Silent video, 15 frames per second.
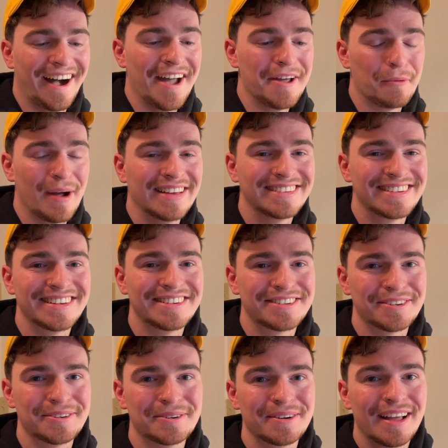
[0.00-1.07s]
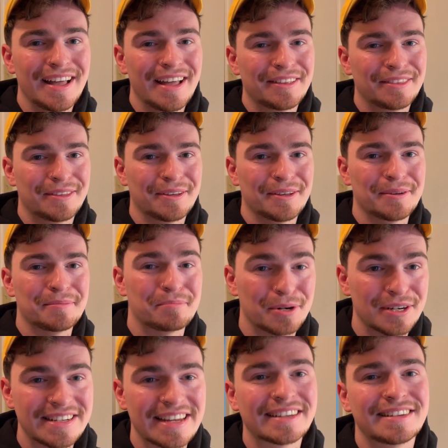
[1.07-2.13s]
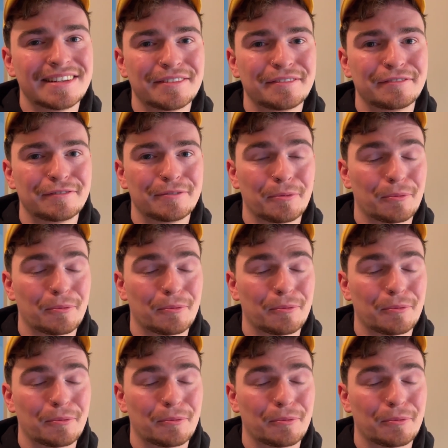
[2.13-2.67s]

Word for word: I went into the predictive